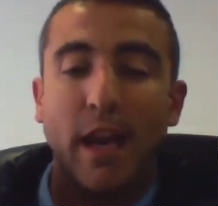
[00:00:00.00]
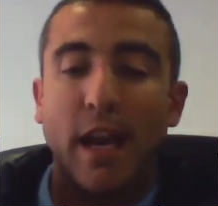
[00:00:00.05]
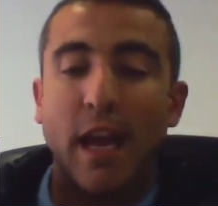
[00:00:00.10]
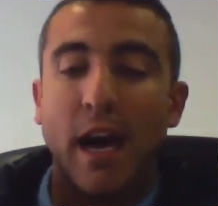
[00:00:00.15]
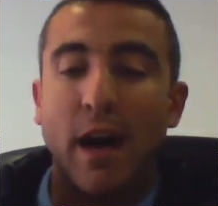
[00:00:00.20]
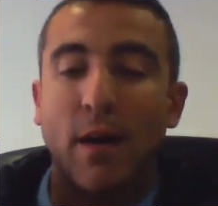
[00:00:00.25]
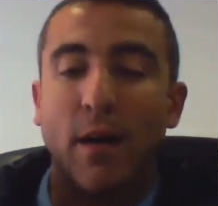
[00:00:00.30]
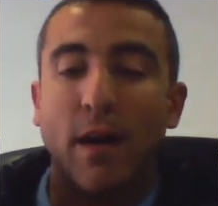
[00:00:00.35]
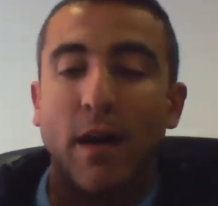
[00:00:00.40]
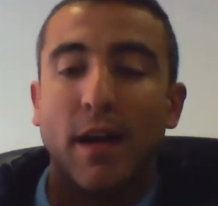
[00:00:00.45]

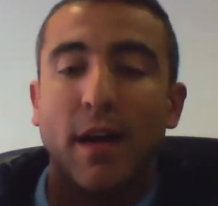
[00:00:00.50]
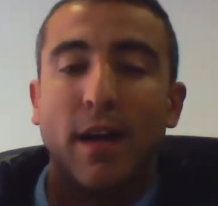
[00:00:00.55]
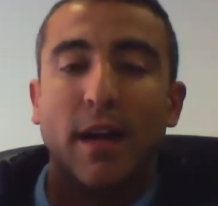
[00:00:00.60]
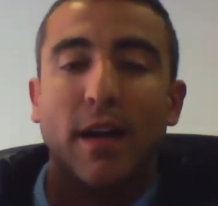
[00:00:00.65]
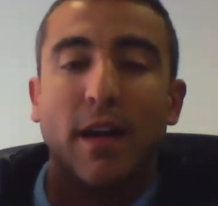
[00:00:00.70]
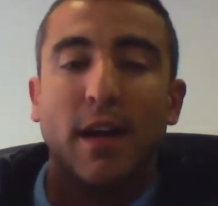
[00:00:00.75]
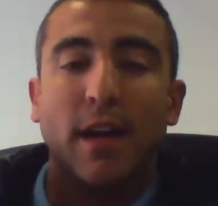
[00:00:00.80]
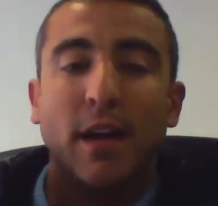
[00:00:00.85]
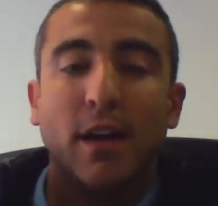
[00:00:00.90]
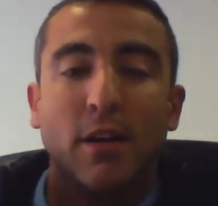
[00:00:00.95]
Now,
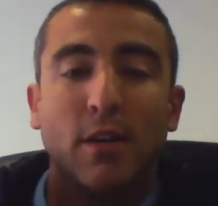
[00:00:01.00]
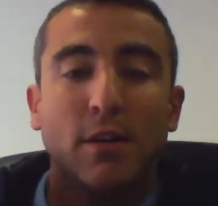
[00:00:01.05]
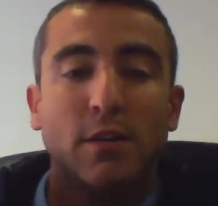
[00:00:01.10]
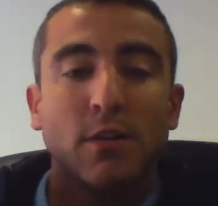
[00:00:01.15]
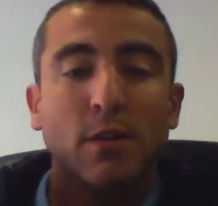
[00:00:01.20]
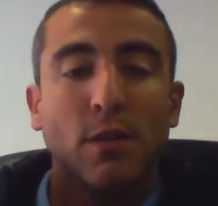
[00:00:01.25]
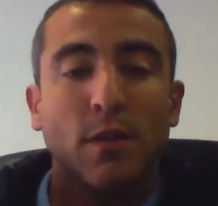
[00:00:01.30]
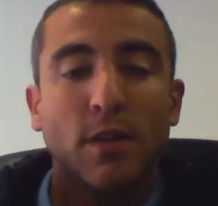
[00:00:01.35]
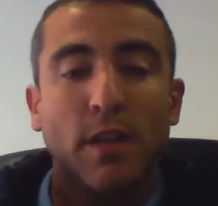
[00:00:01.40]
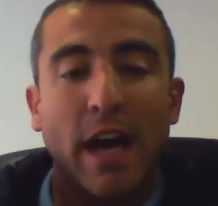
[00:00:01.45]
in order
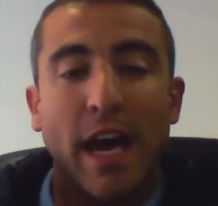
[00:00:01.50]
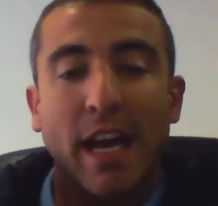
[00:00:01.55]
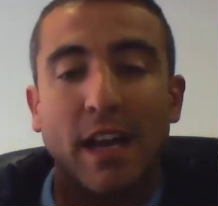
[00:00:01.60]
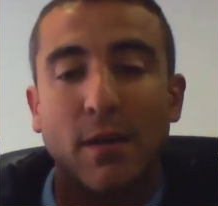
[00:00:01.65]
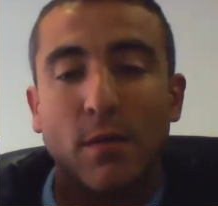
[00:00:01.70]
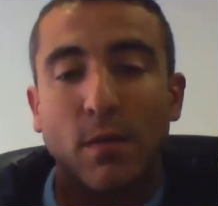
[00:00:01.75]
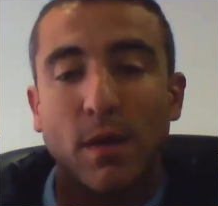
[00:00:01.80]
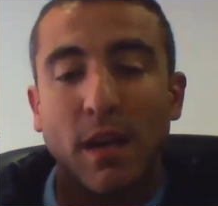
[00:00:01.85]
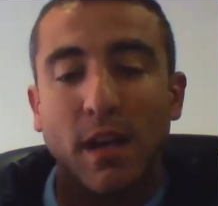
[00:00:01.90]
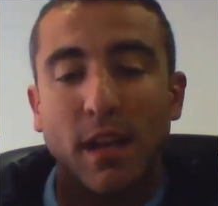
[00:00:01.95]
to do
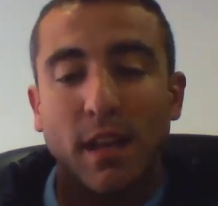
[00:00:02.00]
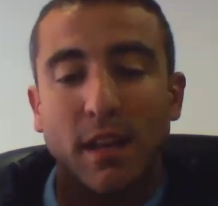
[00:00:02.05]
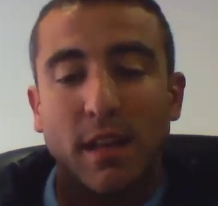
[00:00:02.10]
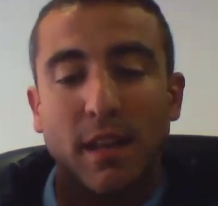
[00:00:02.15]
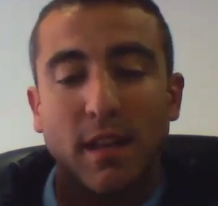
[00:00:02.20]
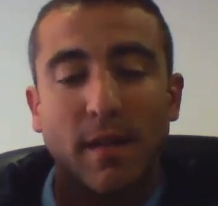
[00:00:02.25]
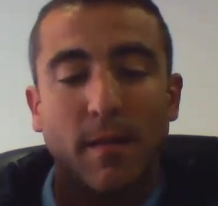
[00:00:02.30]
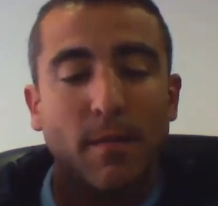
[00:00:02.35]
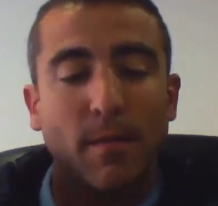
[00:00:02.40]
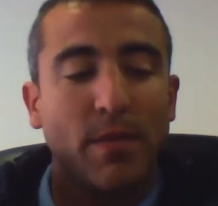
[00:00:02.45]
that, we need
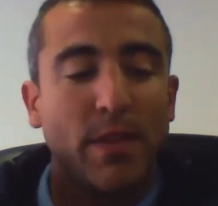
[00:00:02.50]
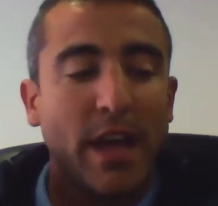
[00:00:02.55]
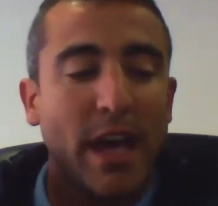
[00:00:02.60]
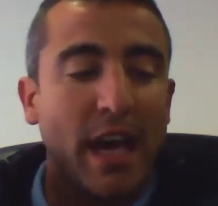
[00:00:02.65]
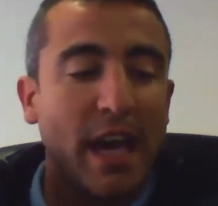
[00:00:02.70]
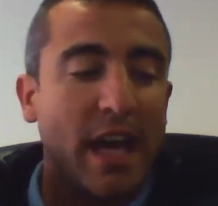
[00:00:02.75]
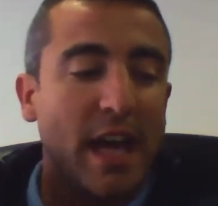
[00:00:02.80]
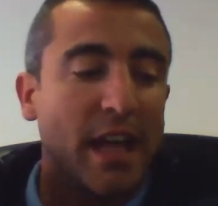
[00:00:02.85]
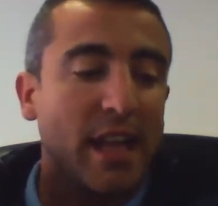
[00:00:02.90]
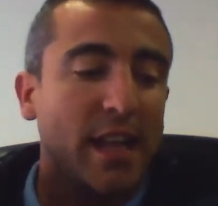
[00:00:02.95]

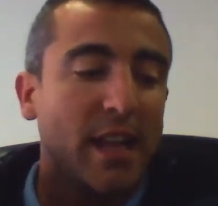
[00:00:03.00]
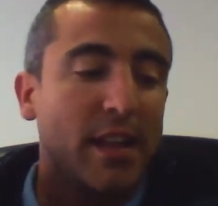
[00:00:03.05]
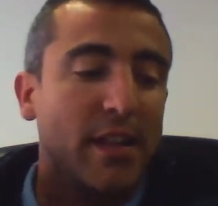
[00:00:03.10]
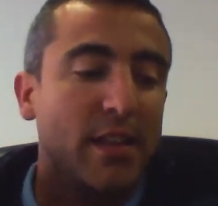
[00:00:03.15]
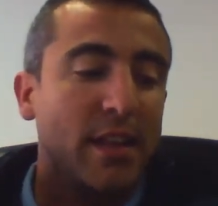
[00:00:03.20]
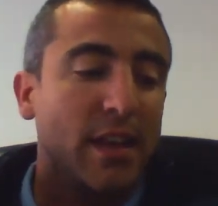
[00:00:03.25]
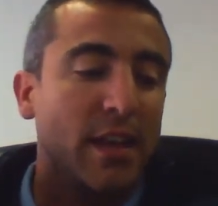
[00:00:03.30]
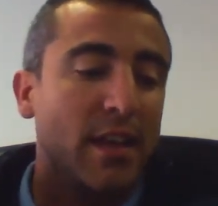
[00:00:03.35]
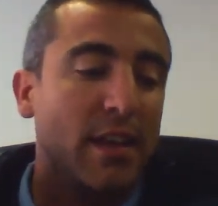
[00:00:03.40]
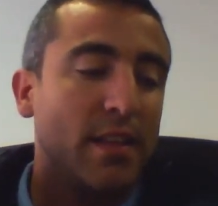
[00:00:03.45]
that
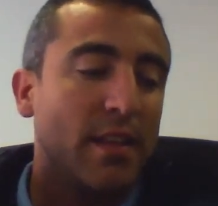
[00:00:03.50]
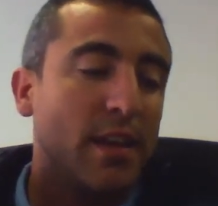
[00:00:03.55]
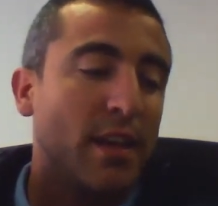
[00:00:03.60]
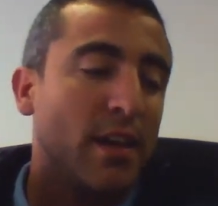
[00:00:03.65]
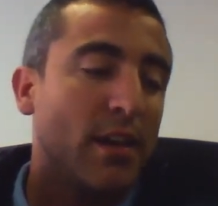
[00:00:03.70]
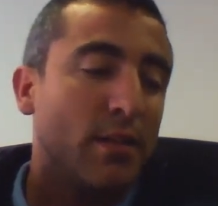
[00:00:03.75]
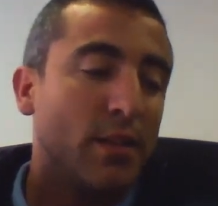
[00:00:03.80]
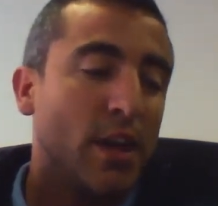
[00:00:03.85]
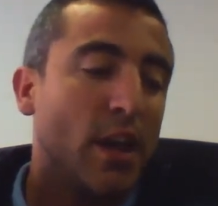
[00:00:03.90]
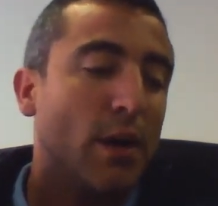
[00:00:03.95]

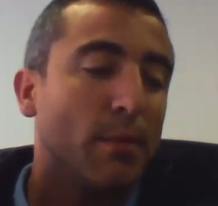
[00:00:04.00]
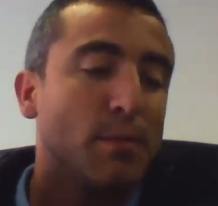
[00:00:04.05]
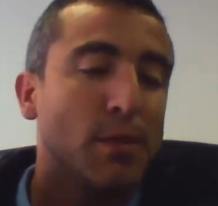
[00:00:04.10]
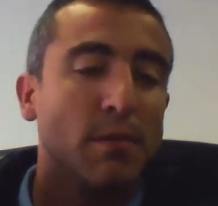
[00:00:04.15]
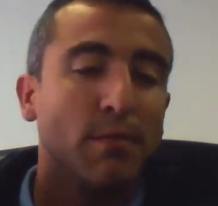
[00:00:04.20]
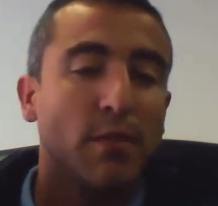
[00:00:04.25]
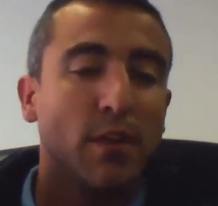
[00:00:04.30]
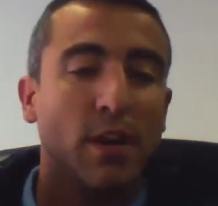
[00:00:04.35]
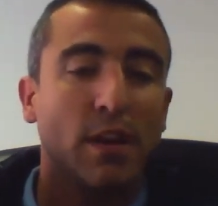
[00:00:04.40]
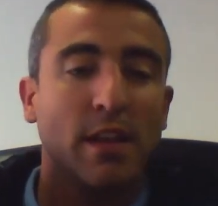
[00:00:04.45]
the
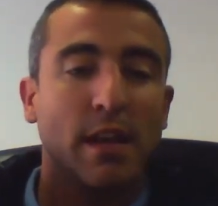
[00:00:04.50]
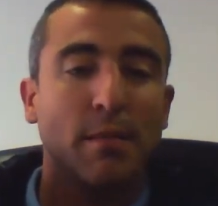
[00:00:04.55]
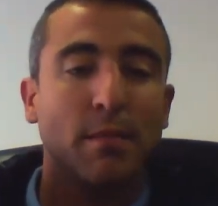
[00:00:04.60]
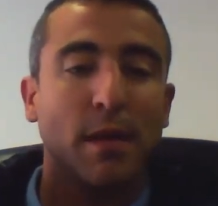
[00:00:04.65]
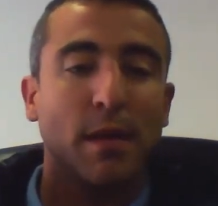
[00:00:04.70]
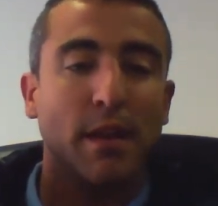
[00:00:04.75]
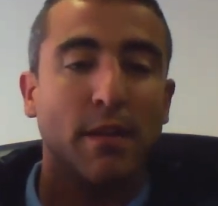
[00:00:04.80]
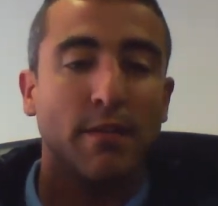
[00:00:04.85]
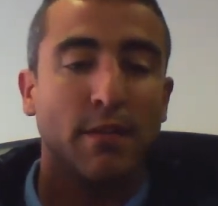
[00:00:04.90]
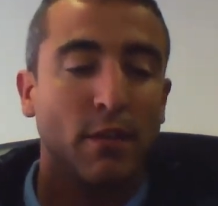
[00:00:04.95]
option, for
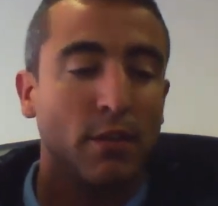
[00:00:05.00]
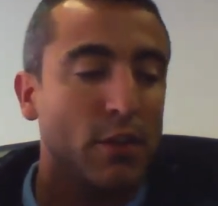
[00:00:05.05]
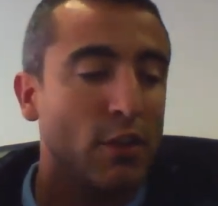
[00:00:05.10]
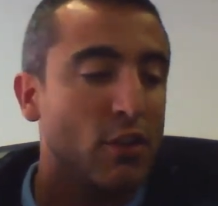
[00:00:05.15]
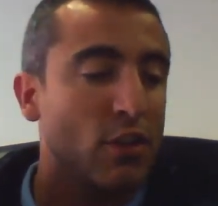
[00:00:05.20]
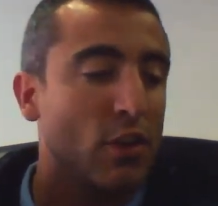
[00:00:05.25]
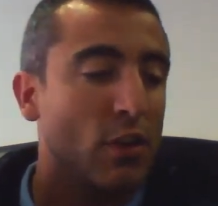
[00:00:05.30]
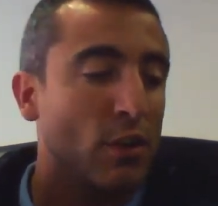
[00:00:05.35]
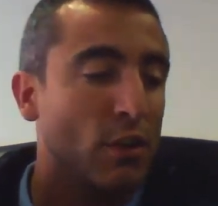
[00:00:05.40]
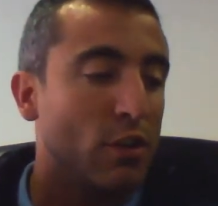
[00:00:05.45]
example, if on the
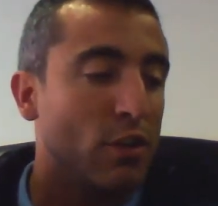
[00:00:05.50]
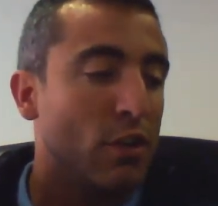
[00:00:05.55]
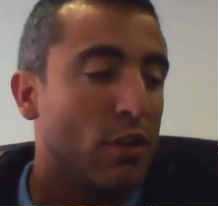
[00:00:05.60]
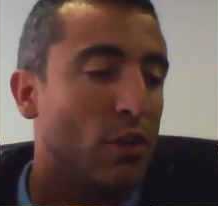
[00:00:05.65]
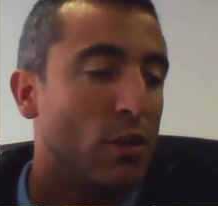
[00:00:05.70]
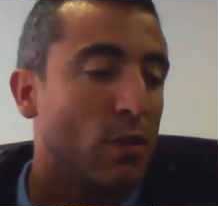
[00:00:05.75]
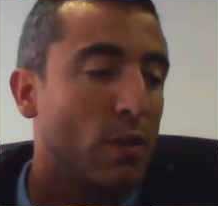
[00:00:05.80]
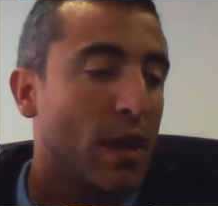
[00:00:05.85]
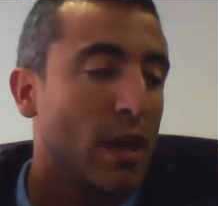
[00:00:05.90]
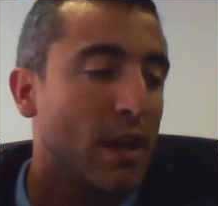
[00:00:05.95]
source
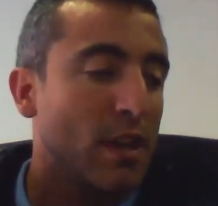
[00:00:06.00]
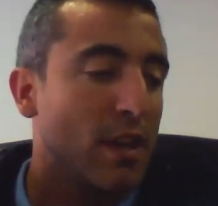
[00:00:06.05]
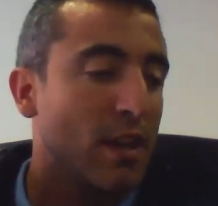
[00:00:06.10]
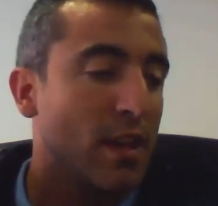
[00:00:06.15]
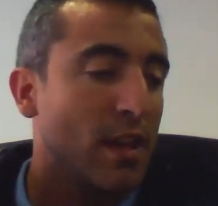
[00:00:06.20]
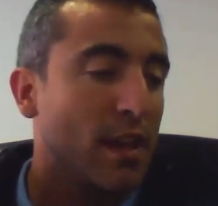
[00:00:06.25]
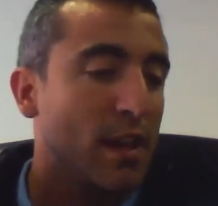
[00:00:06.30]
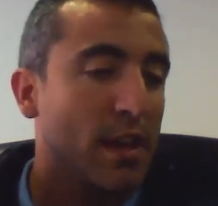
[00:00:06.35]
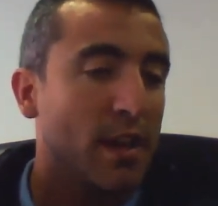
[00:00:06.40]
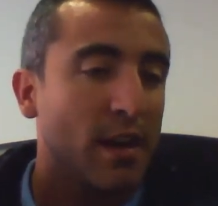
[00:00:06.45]
you can
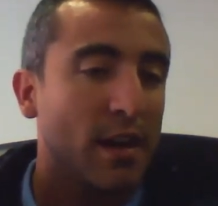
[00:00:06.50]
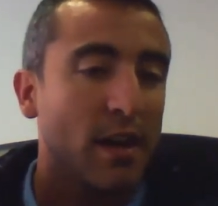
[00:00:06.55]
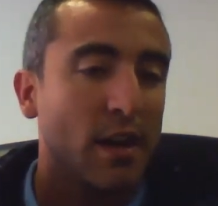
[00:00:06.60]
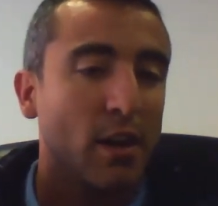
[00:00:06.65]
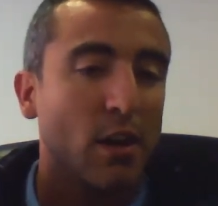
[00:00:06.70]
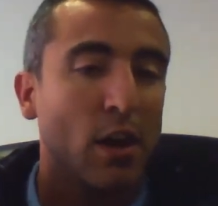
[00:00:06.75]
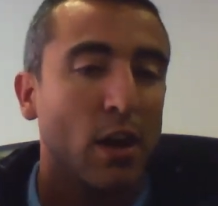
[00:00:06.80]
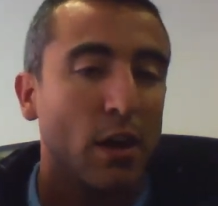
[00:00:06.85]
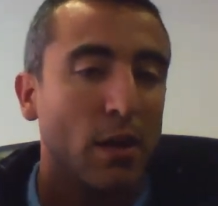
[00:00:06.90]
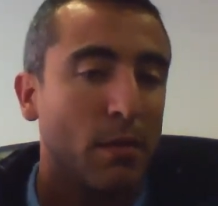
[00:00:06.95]
see
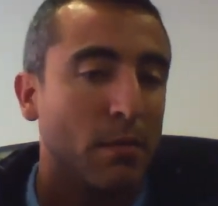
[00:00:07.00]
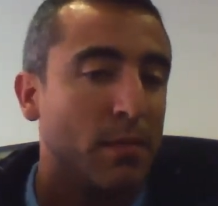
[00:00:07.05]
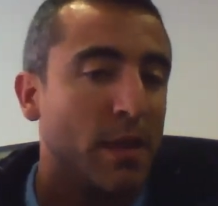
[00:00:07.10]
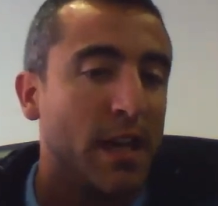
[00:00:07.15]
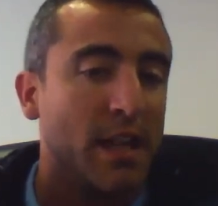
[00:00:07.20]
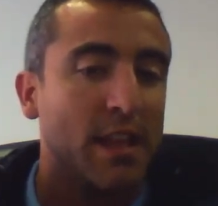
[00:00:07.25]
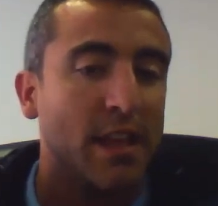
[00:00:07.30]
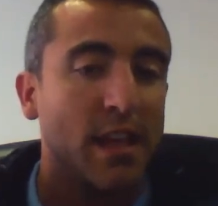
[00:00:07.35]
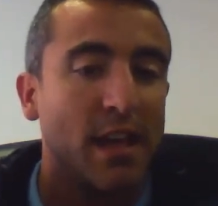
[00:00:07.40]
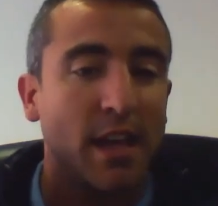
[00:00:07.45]
a column
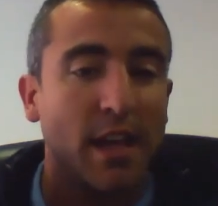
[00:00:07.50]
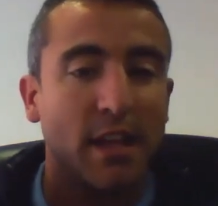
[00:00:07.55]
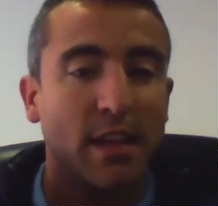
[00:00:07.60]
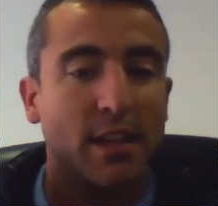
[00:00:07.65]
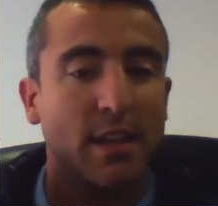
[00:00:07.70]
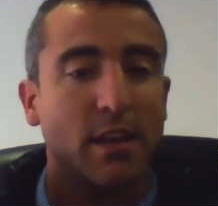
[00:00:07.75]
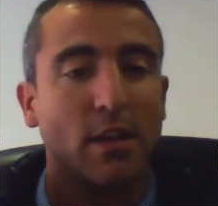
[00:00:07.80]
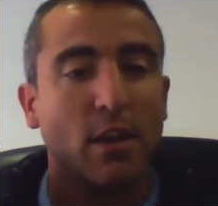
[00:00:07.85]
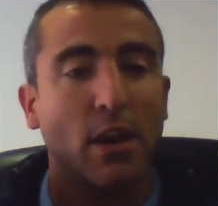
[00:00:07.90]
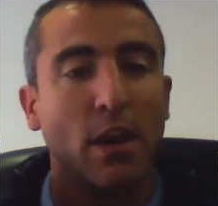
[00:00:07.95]
that
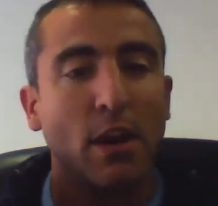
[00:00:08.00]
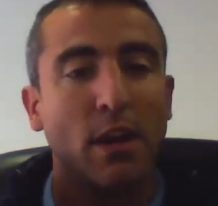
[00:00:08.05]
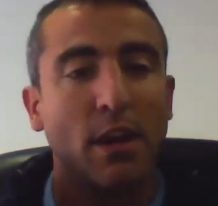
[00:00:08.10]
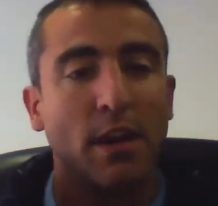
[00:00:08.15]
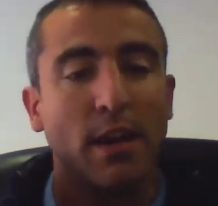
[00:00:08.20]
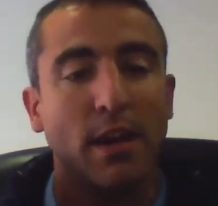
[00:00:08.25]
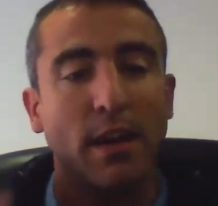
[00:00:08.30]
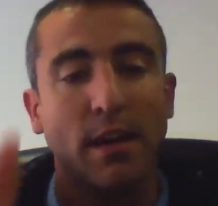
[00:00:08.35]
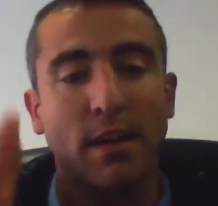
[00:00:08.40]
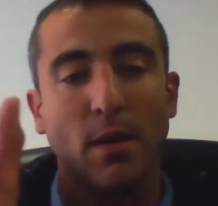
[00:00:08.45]
says
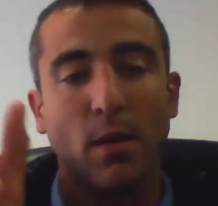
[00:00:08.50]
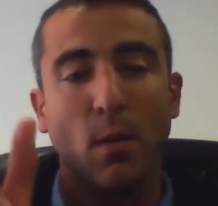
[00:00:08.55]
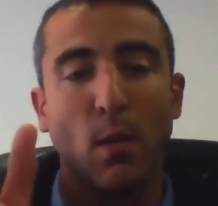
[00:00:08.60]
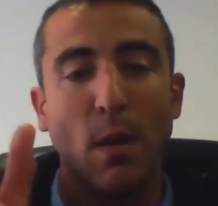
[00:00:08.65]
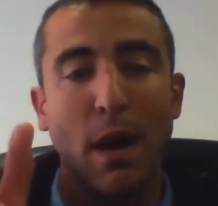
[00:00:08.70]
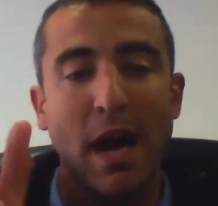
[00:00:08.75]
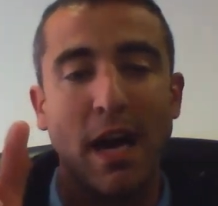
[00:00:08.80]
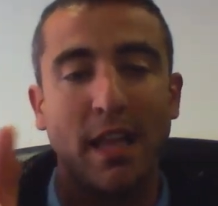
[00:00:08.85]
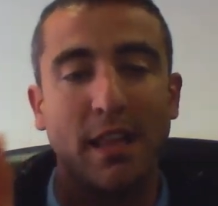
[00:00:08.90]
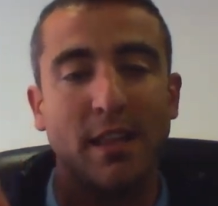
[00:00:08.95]
color
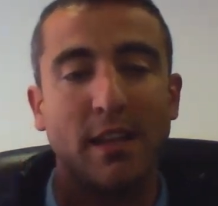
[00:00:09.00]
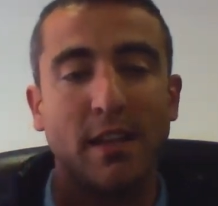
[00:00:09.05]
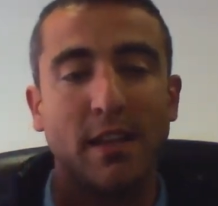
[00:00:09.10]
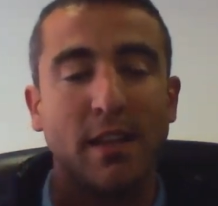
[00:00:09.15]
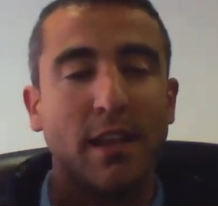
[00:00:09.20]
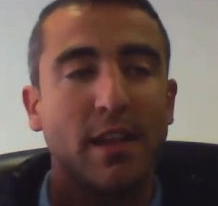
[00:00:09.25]
white,